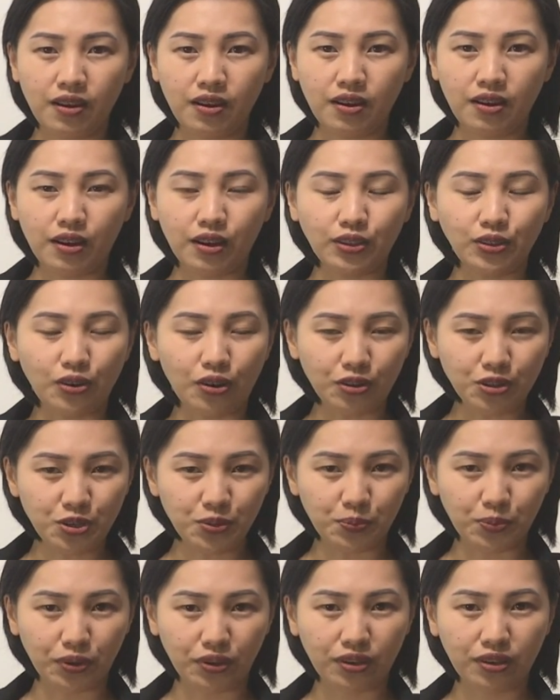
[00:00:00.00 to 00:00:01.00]
an
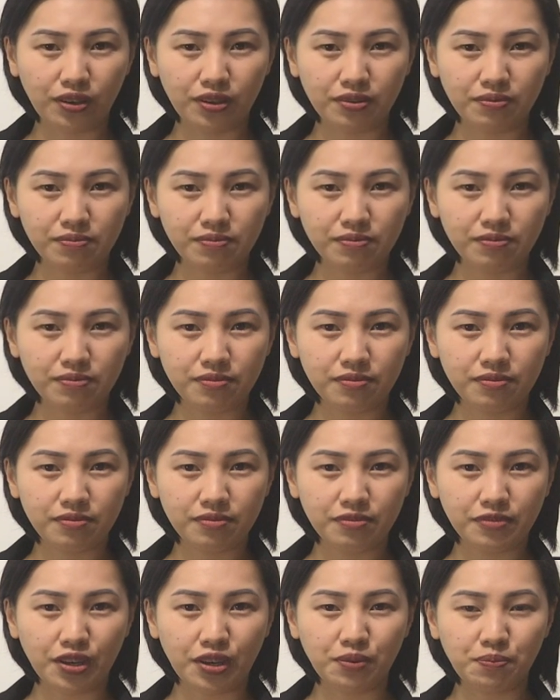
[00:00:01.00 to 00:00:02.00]
audiobook,
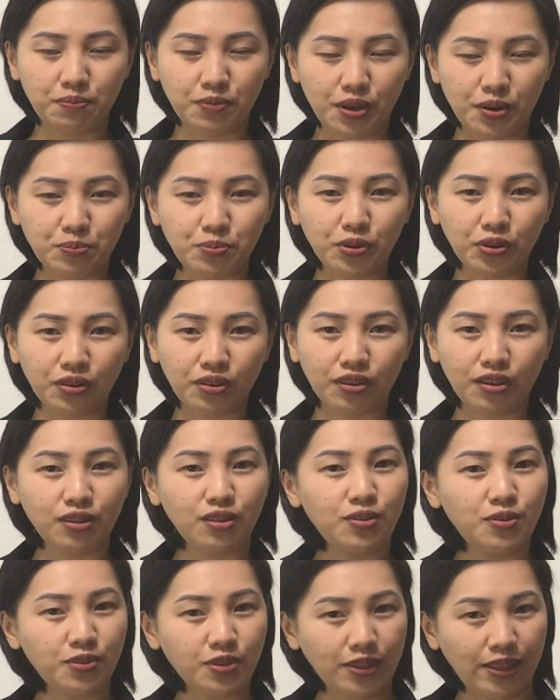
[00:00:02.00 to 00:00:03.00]
a book that you
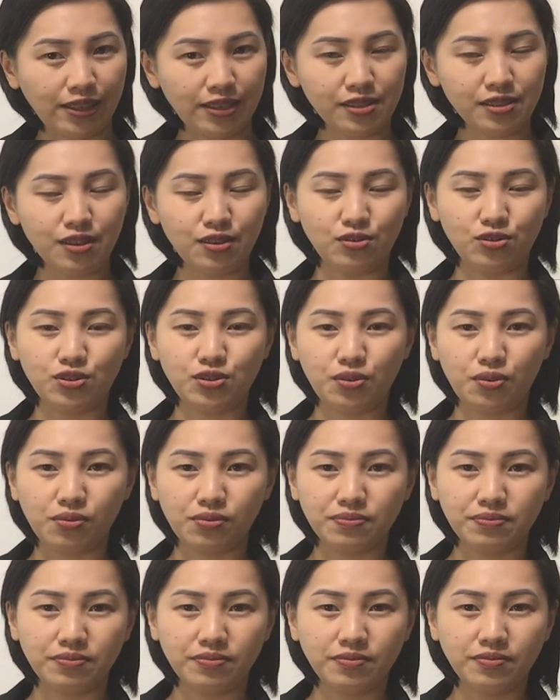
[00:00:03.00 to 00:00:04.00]
could listen to,
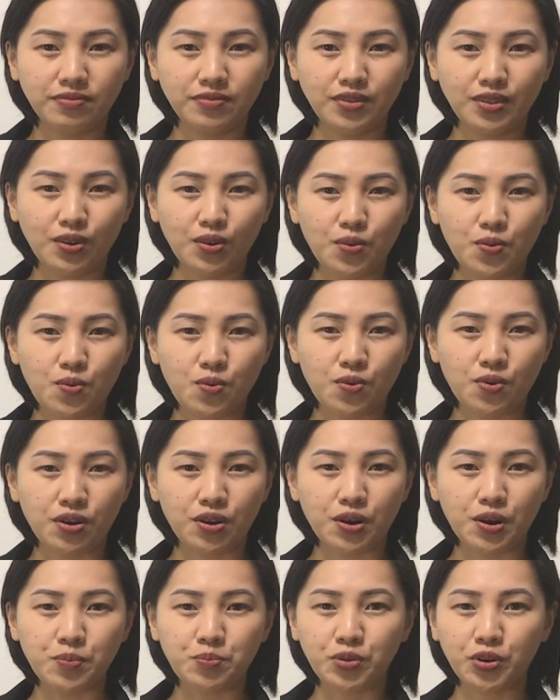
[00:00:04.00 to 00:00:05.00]
or
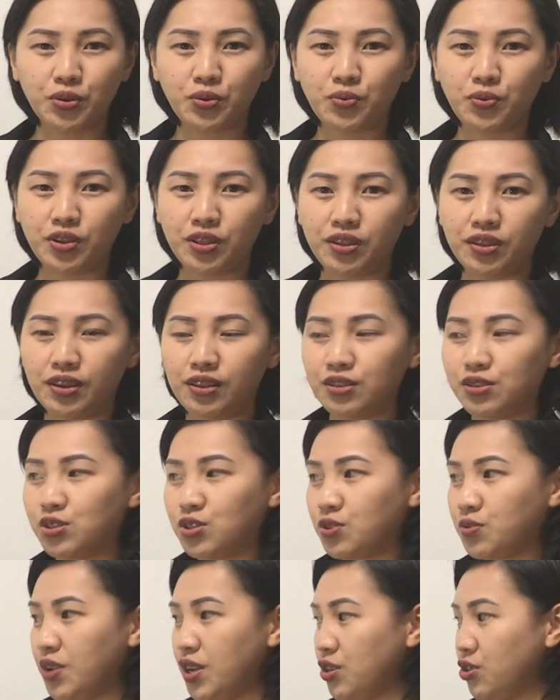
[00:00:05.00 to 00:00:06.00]
a book with
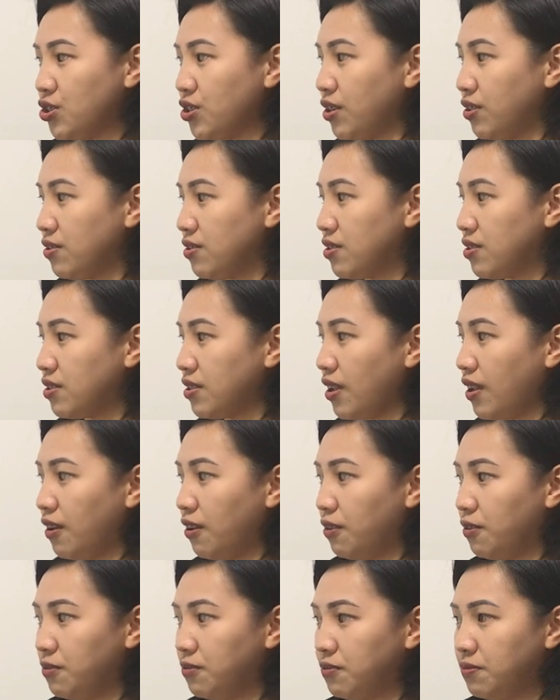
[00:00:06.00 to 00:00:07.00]
illustrations
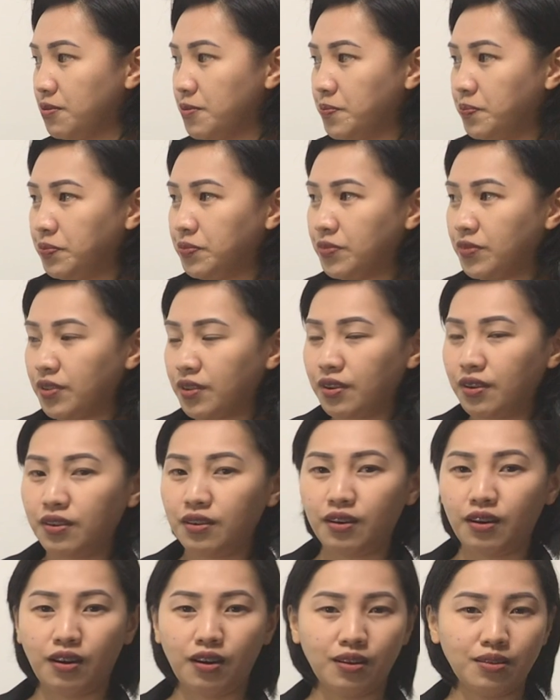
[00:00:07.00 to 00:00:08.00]
if
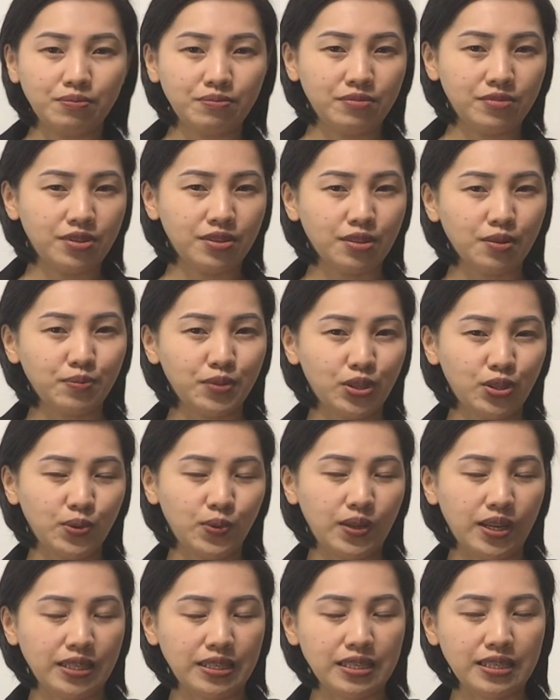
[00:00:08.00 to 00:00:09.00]
some
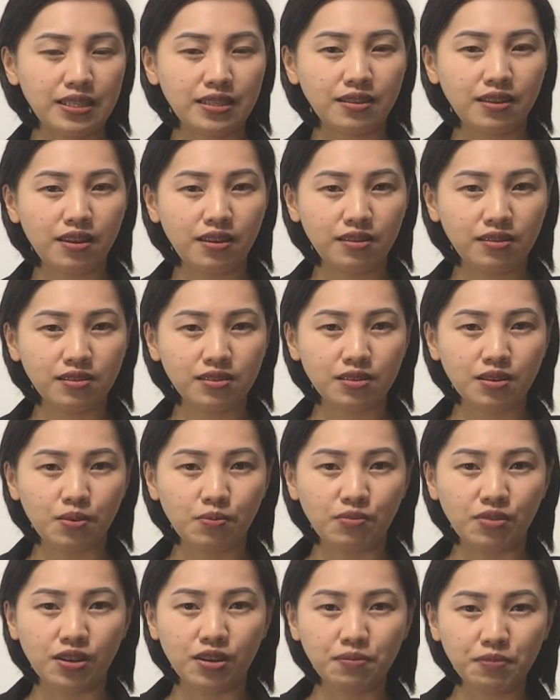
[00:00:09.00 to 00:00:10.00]
students need some
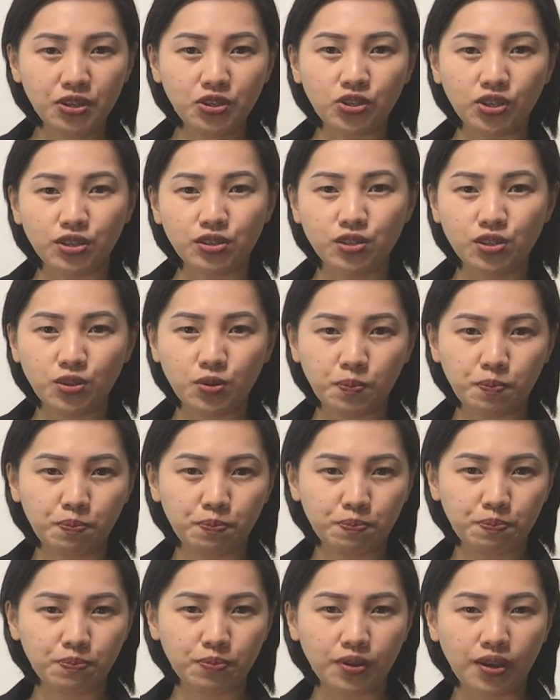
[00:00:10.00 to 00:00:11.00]
images to
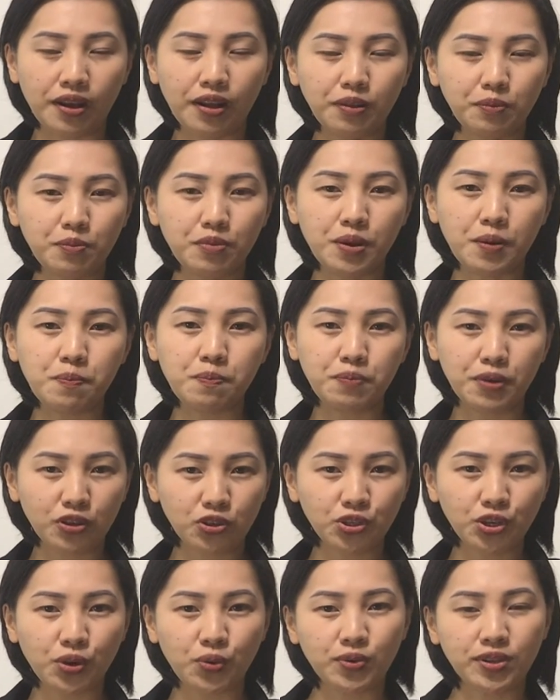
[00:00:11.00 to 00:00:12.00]
help them
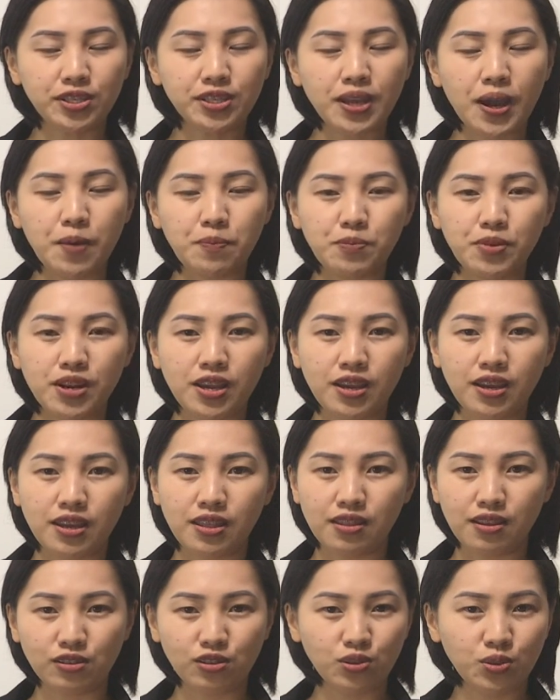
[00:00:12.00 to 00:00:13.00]
picture what's happening in
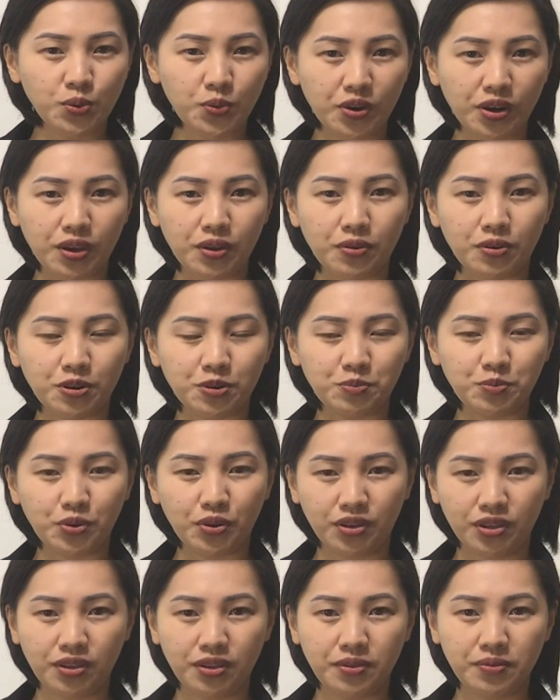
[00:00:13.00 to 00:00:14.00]
that story or a book.